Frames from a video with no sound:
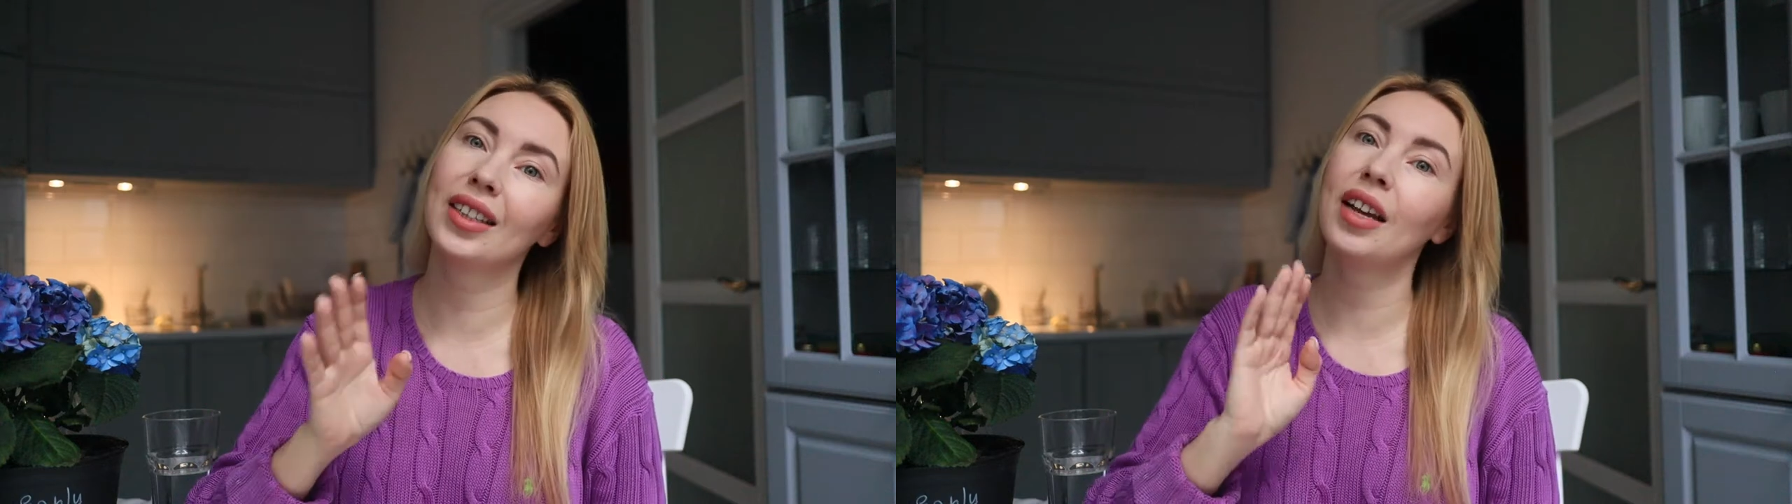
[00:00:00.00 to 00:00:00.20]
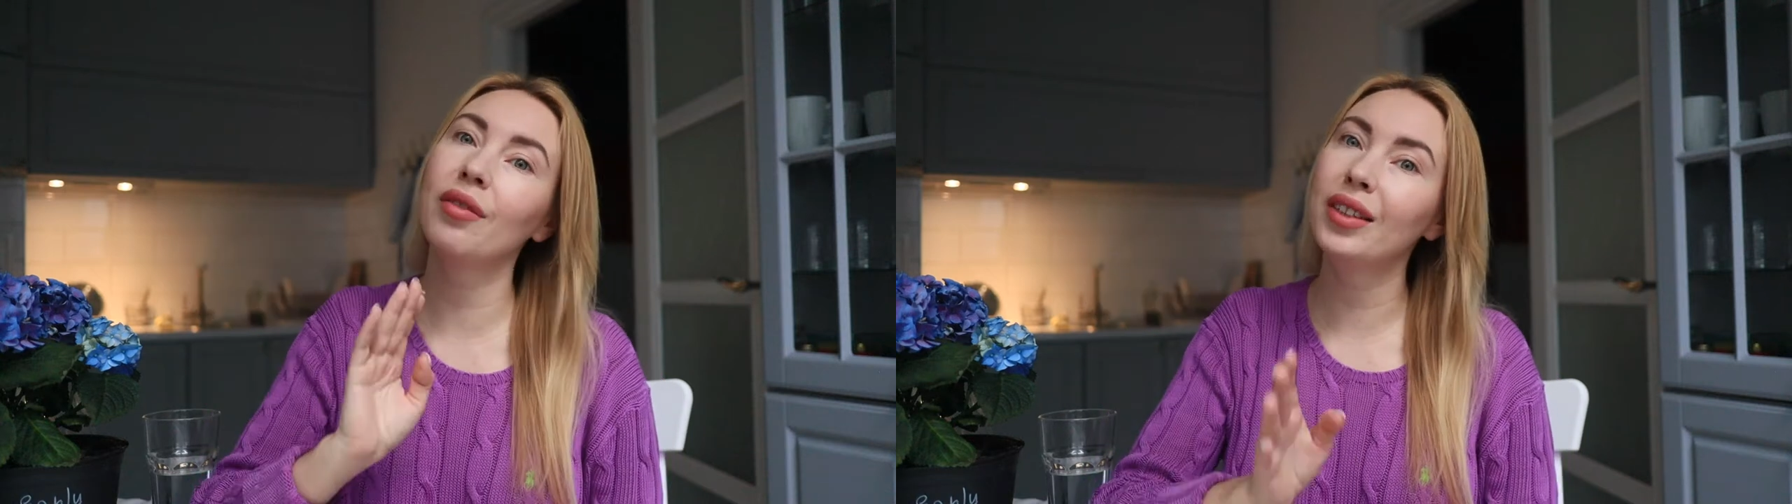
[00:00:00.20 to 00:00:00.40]

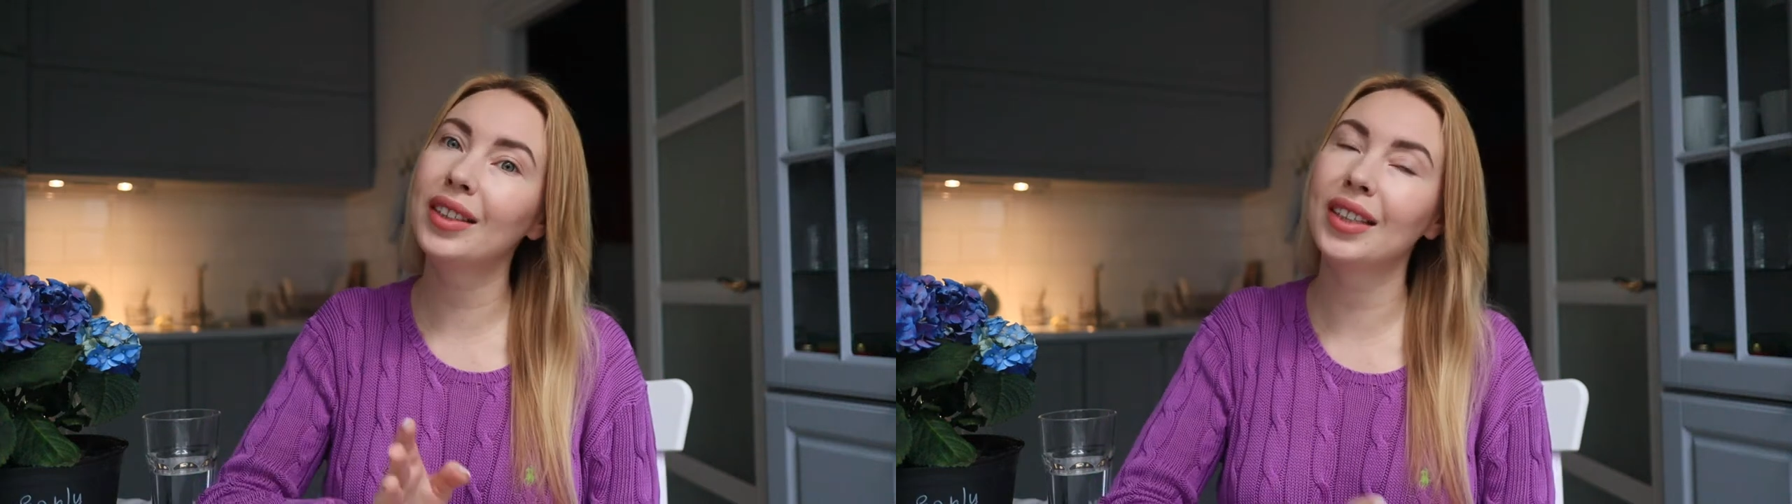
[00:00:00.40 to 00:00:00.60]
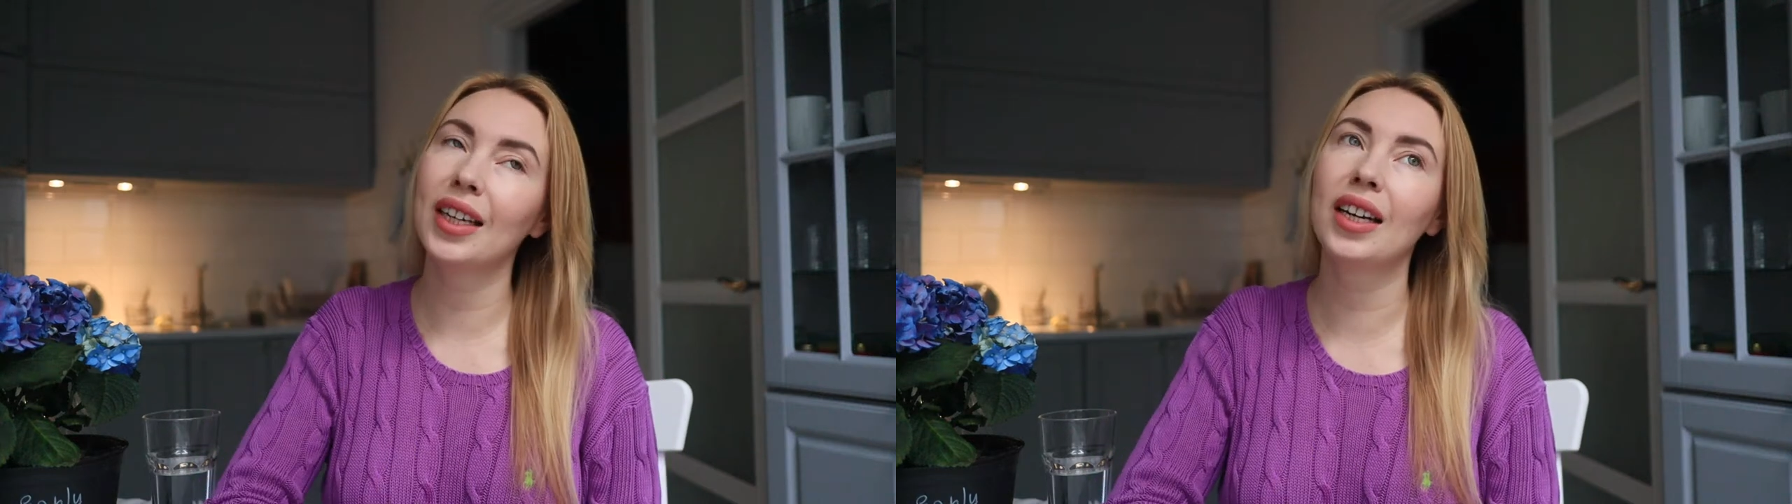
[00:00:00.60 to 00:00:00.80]
and
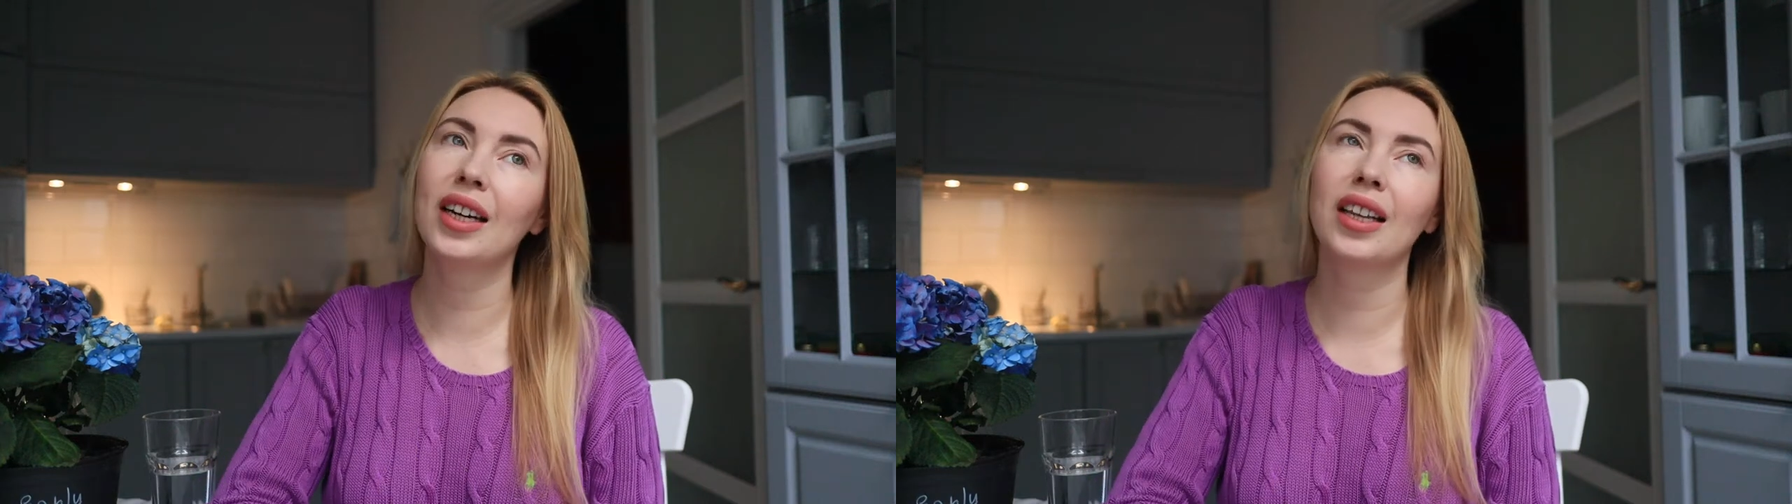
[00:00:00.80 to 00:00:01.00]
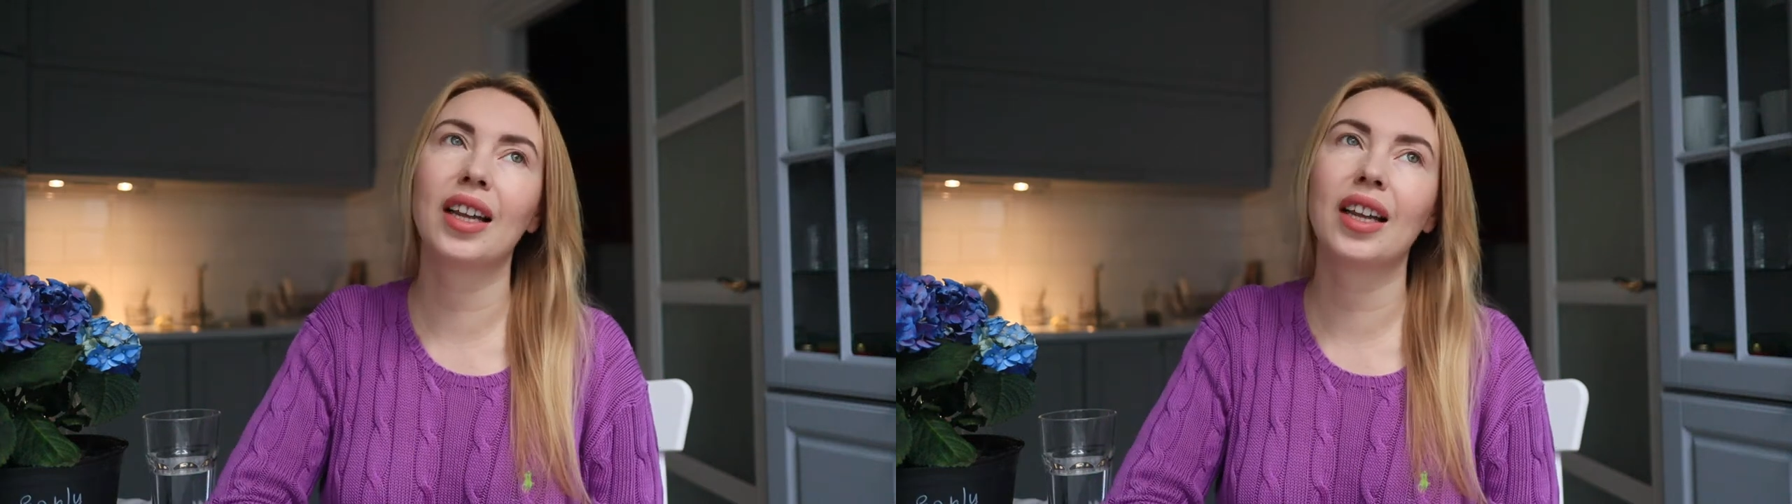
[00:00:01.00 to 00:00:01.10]
everything,